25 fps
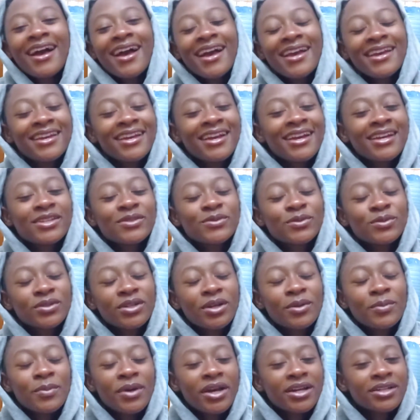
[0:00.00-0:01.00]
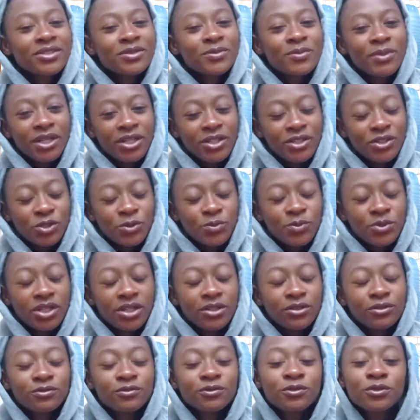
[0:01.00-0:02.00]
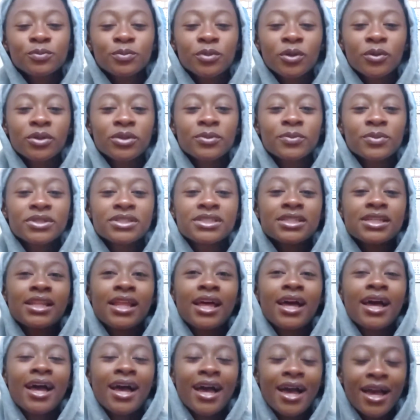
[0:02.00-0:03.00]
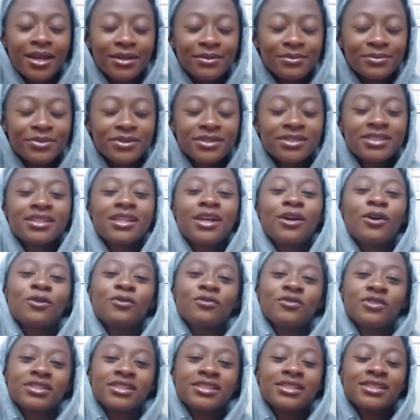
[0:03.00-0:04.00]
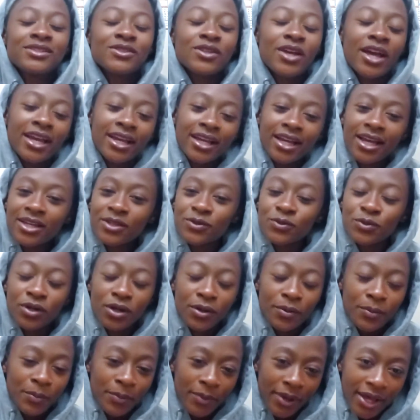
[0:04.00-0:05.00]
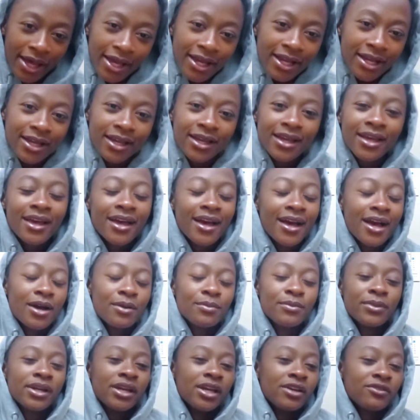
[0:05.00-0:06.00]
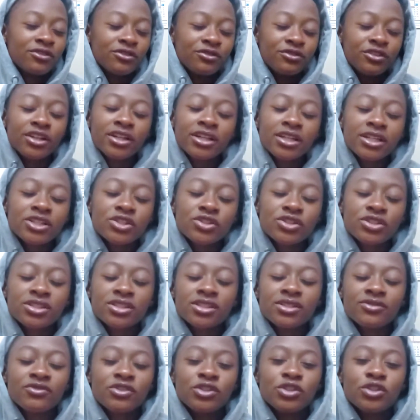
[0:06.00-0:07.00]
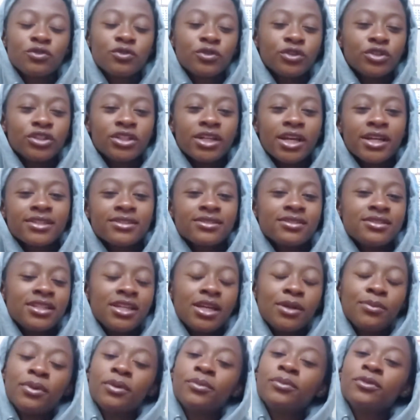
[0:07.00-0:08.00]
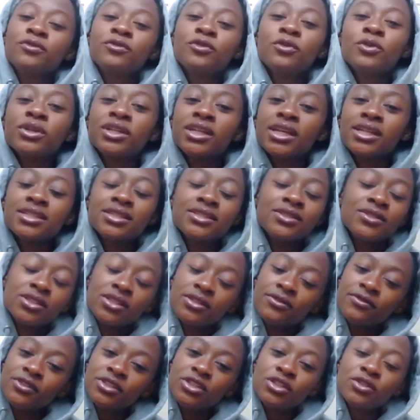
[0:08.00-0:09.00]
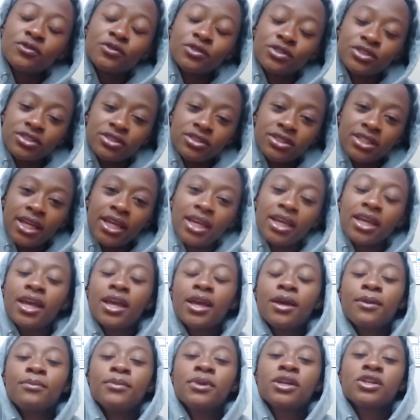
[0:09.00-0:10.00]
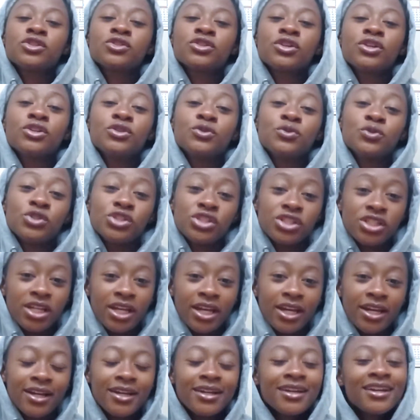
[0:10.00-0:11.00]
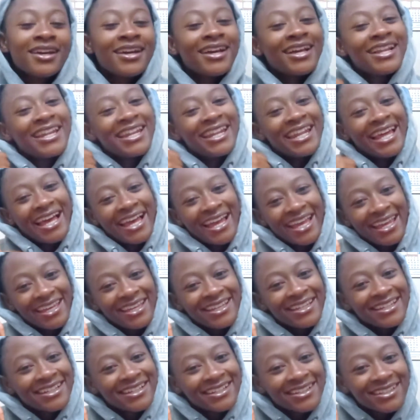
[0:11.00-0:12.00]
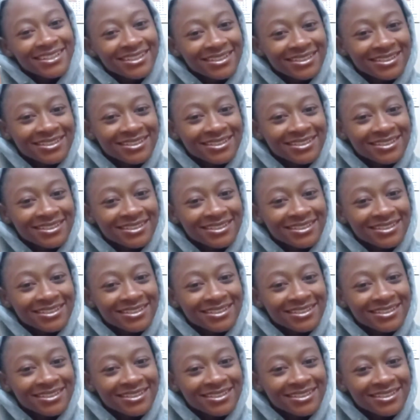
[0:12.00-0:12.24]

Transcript: Hi guys, welcome back to my YouTube channel, Football with Priscilla. I am Priscilla, obviously. So hi guys, welcome back. Um, I have a very interesting video for you guys today. But before we get into the video for today, make sure you share, like,